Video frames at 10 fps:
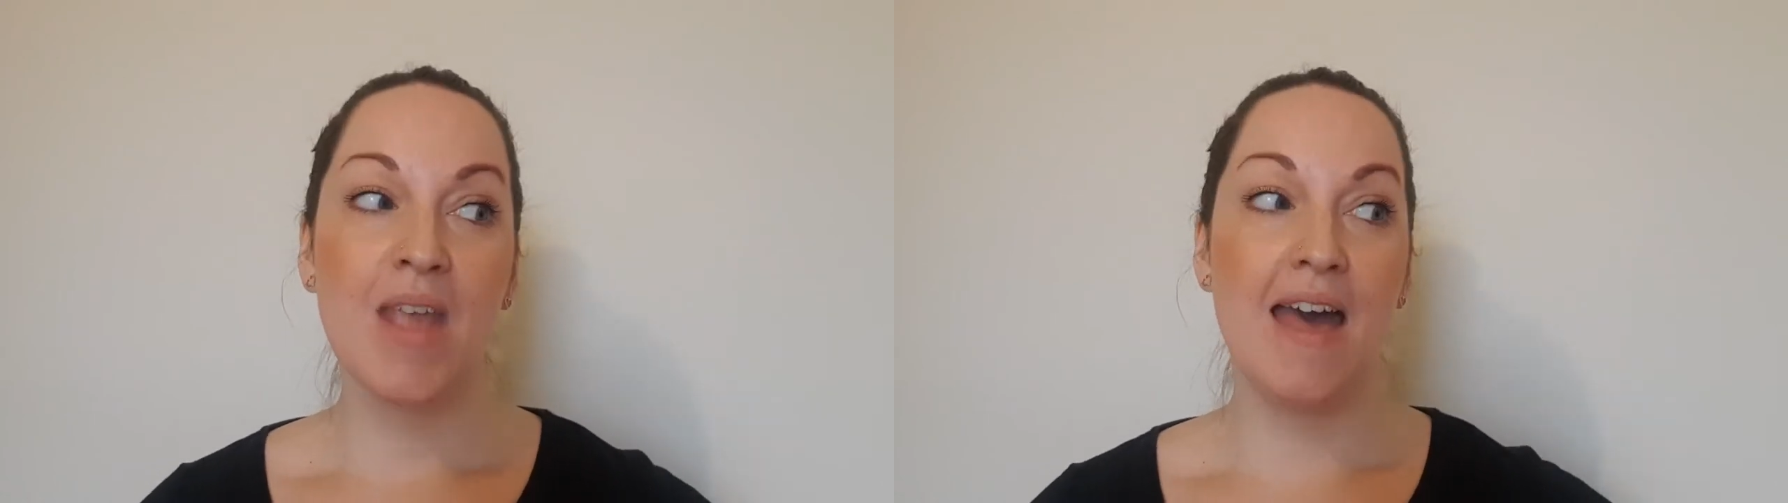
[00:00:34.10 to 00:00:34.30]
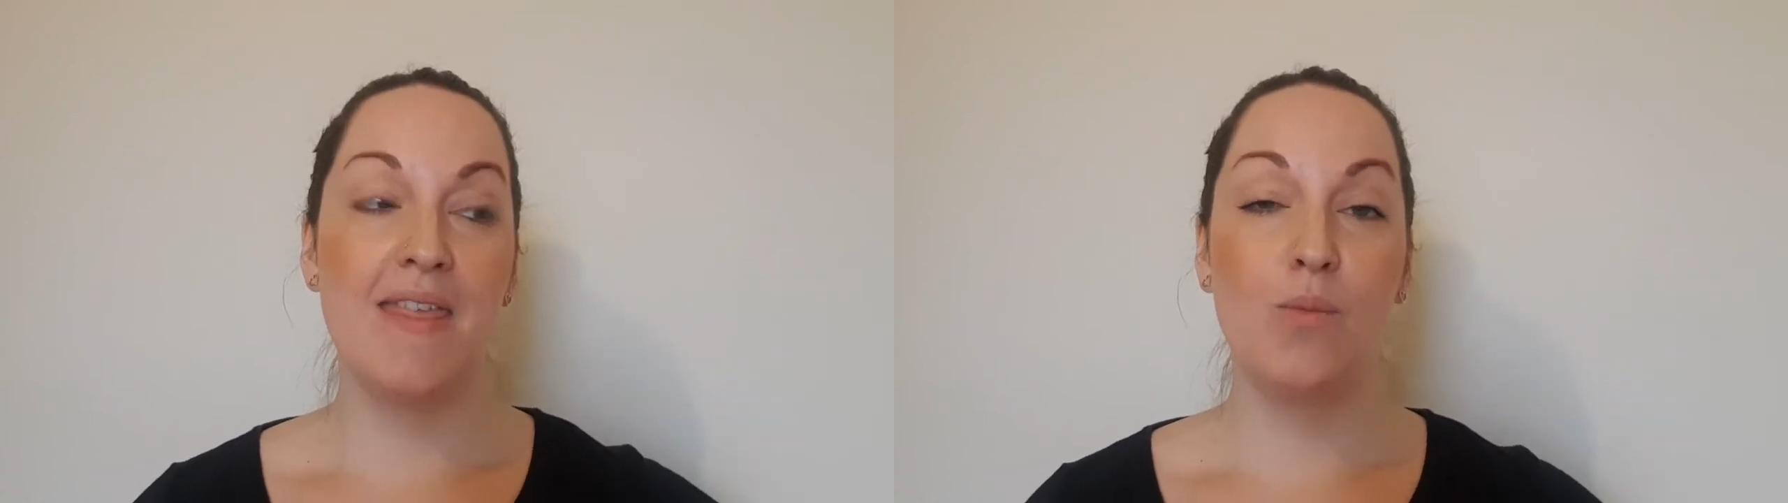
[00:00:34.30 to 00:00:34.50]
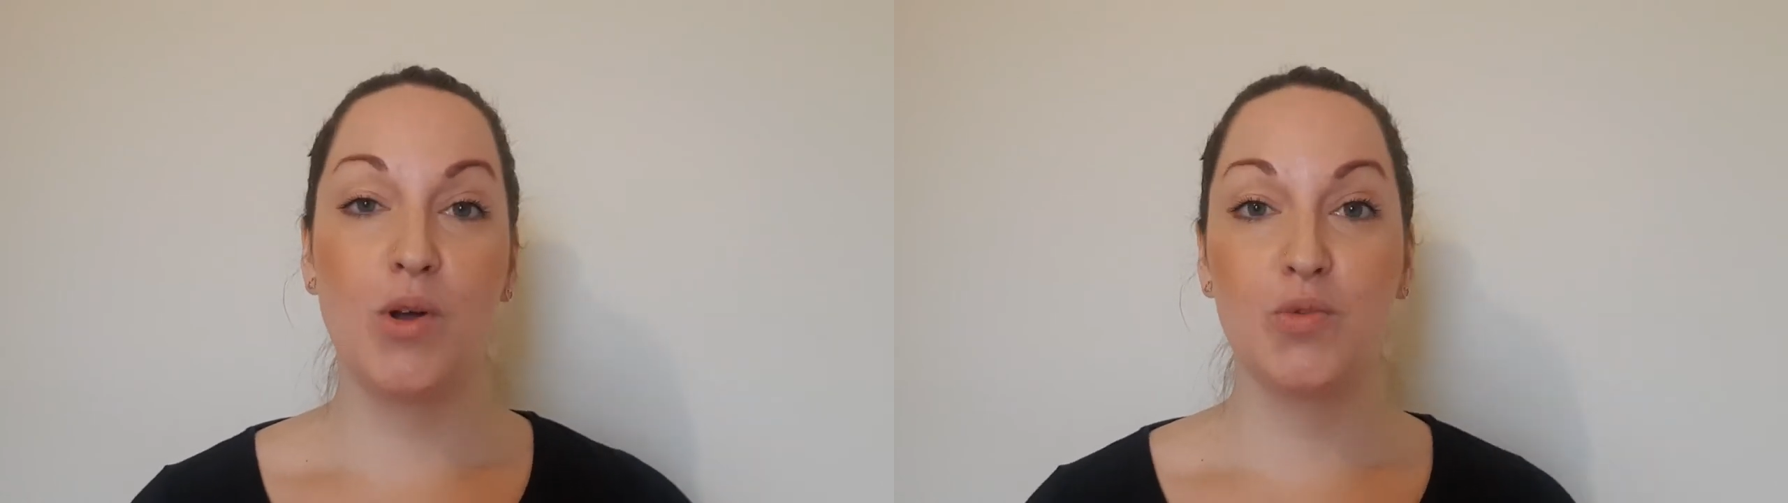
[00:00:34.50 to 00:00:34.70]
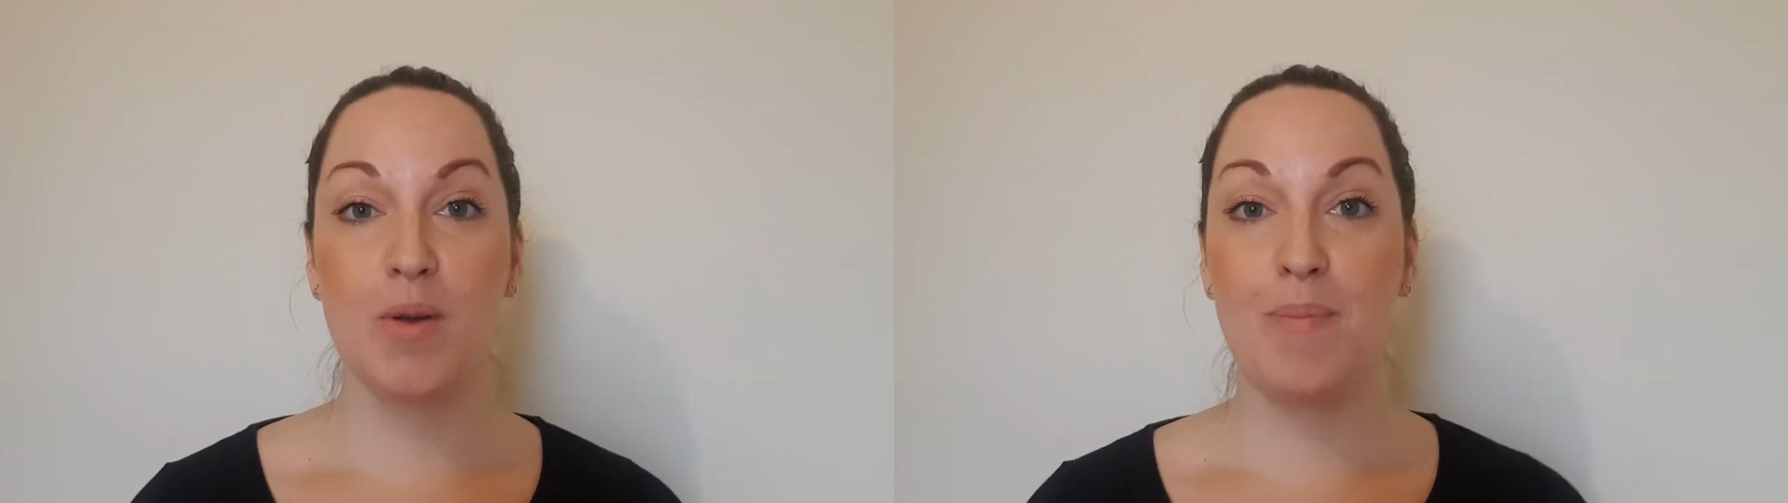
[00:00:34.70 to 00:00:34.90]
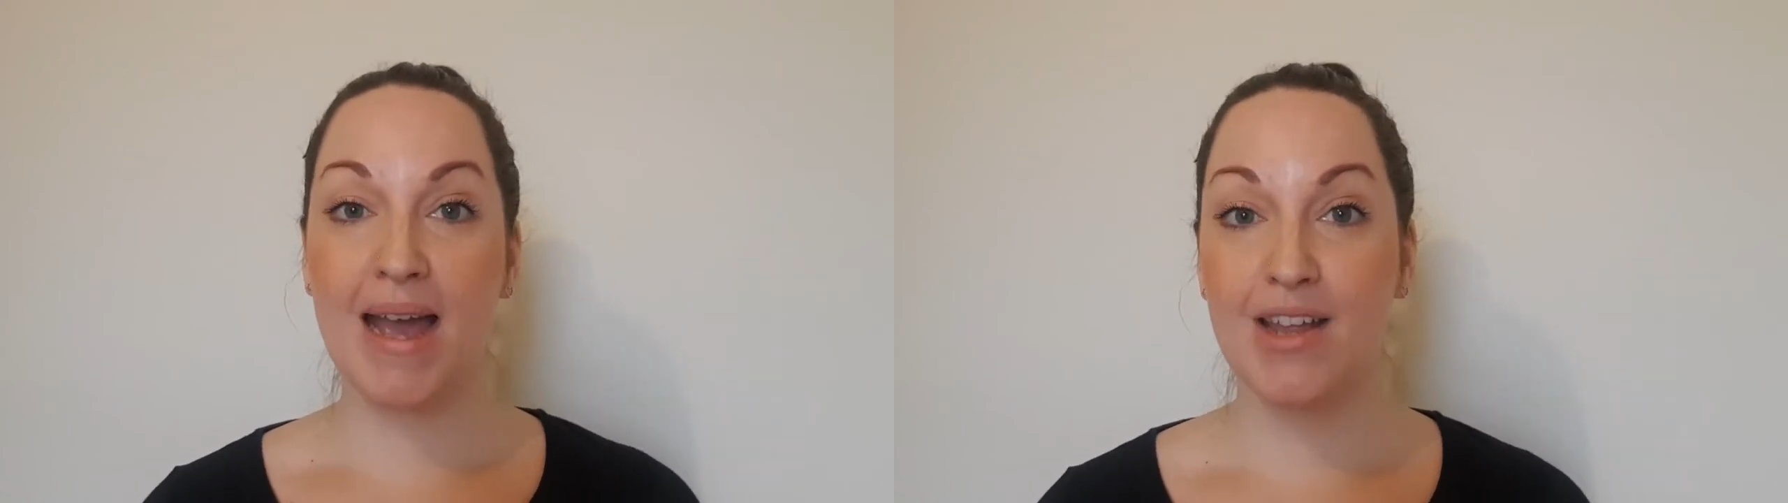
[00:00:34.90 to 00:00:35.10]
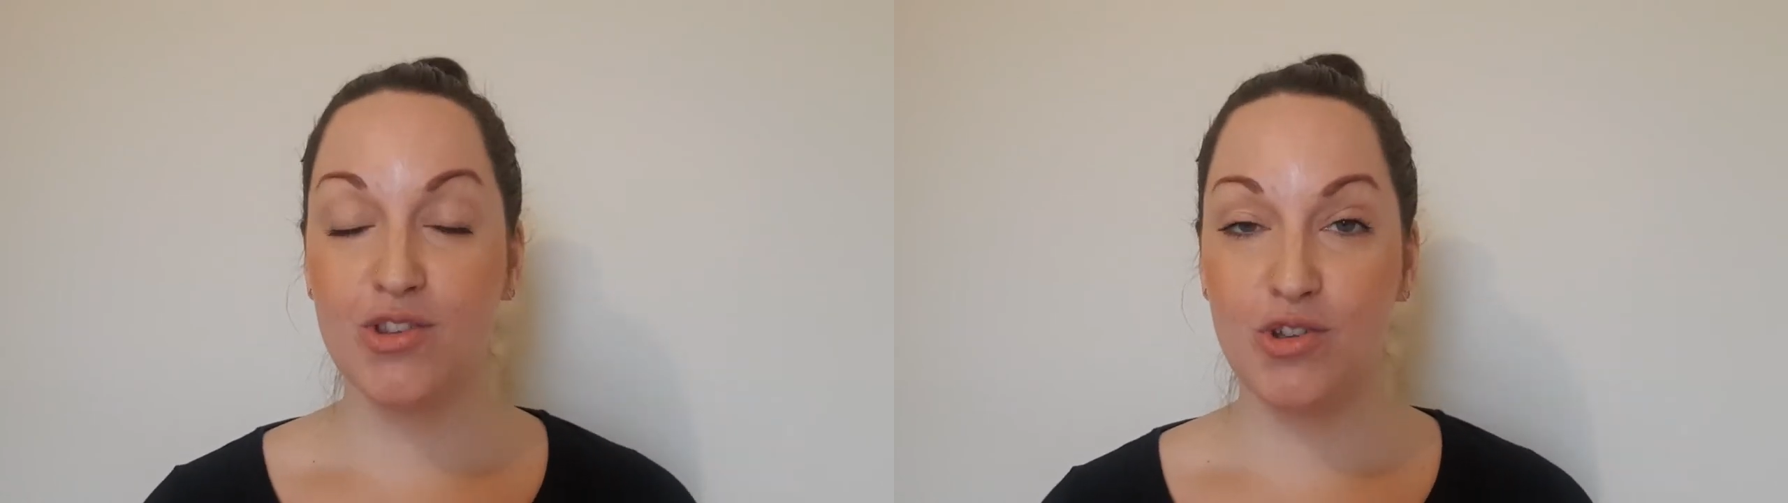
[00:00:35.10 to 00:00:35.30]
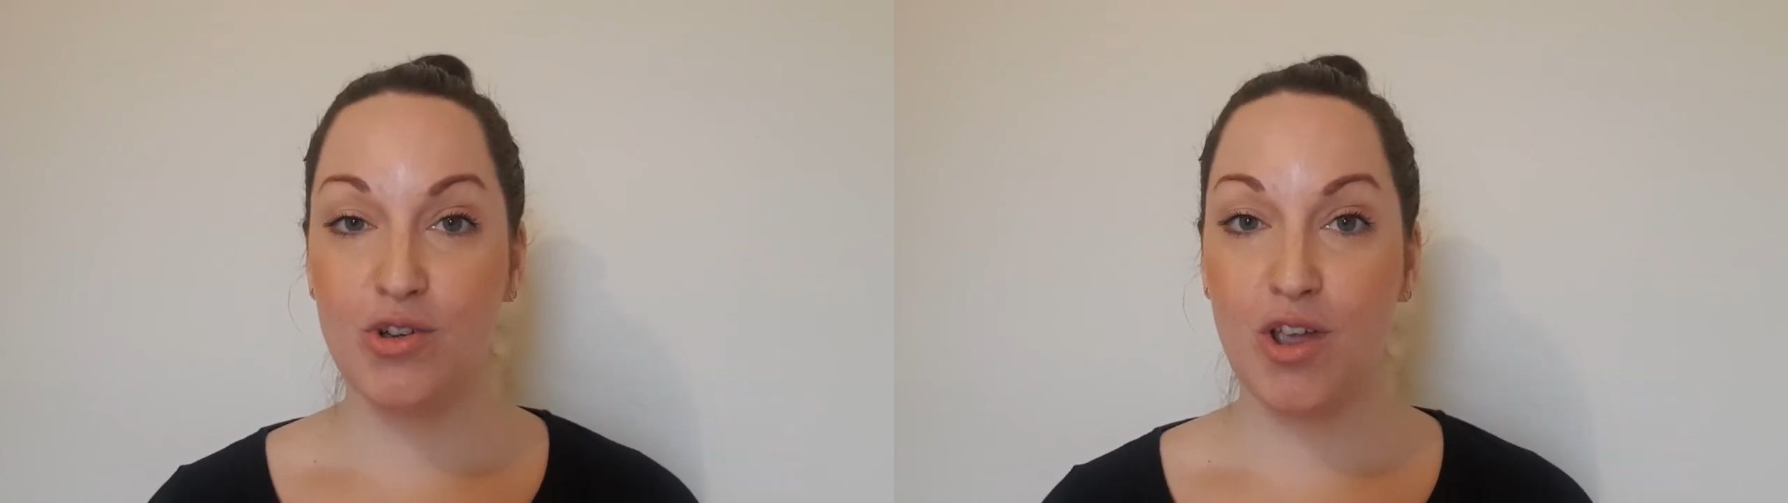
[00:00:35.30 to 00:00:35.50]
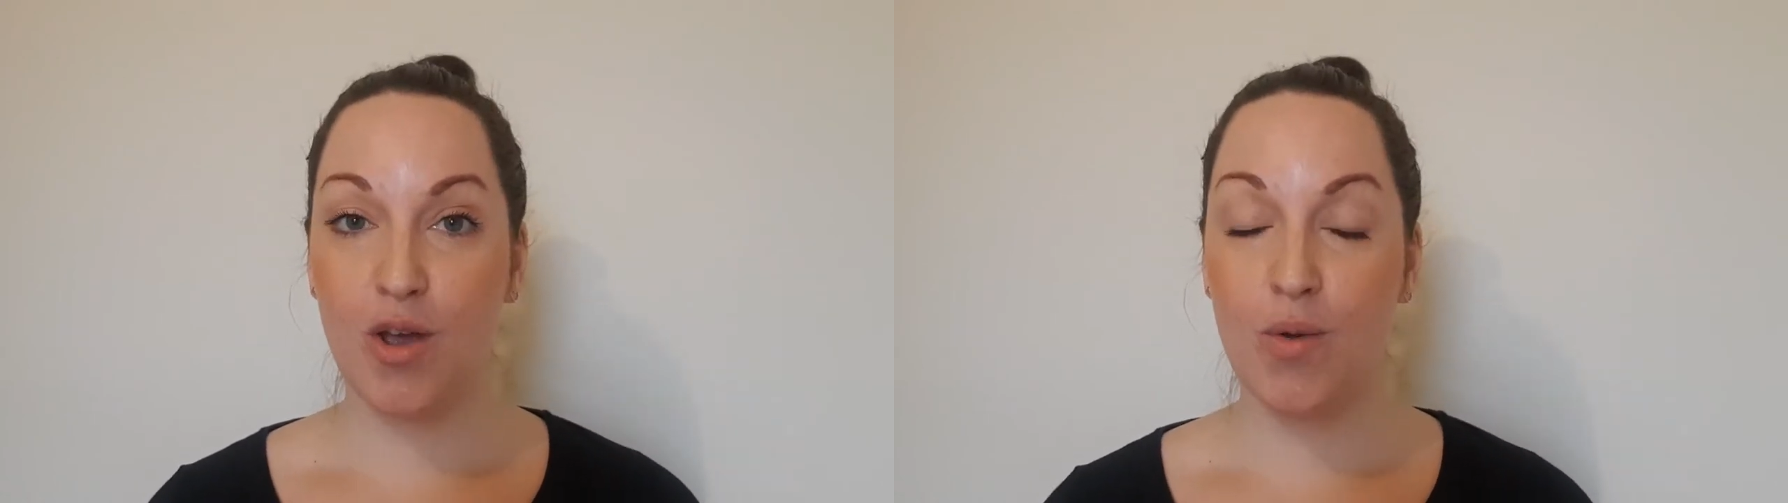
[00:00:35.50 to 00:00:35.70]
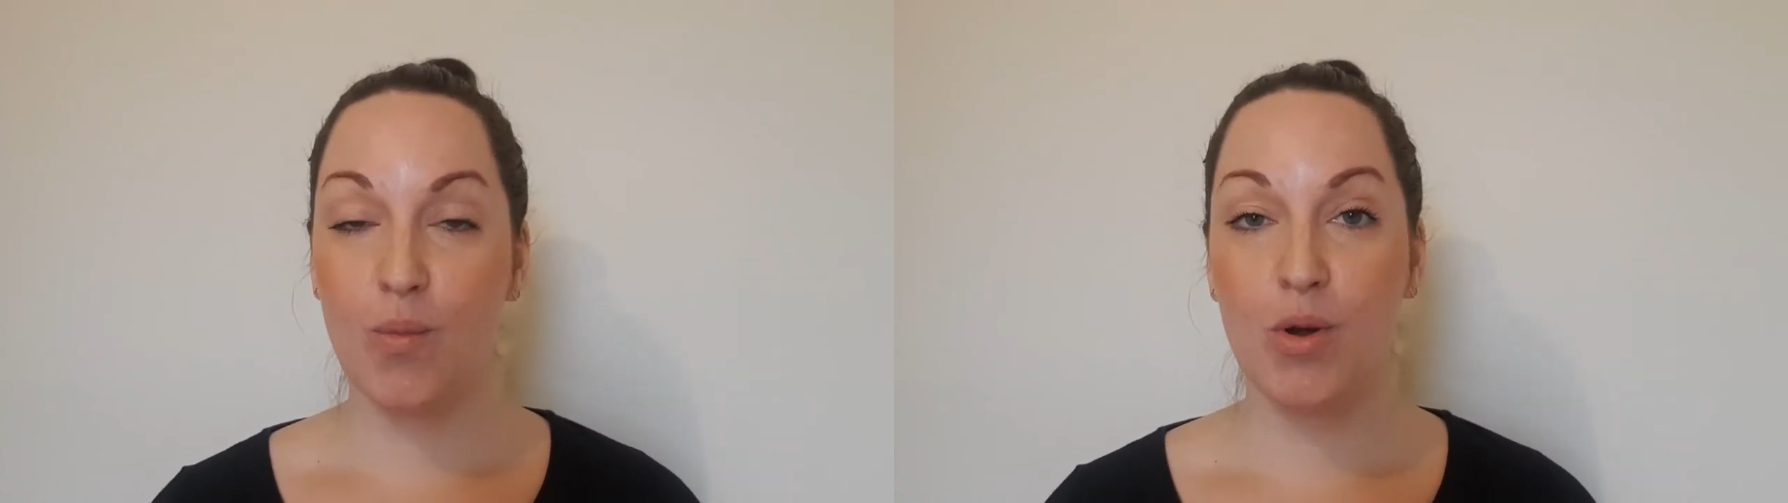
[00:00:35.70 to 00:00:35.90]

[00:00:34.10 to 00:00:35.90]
And then once we're back in studio,